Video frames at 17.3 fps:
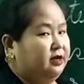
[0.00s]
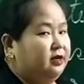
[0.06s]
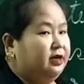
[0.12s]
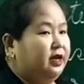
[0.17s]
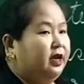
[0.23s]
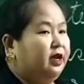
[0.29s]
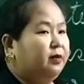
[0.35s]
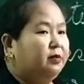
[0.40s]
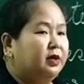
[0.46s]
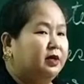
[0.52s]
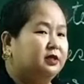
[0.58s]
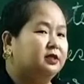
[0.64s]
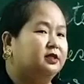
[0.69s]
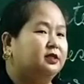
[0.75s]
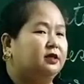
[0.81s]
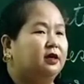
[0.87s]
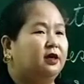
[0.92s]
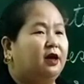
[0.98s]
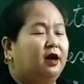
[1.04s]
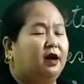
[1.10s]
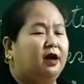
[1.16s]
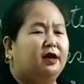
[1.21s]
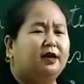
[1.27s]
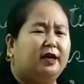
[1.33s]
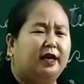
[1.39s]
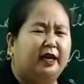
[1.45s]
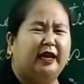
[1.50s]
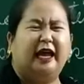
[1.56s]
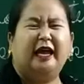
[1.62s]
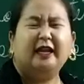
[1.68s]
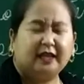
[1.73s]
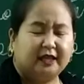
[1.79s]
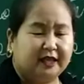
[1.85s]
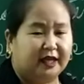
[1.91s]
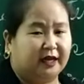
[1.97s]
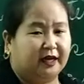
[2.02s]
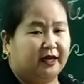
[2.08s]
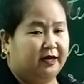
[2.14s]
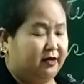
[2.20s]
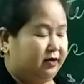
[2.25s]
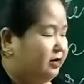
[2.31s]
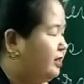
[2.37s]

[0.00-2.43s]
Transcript: okay, means hardly anything.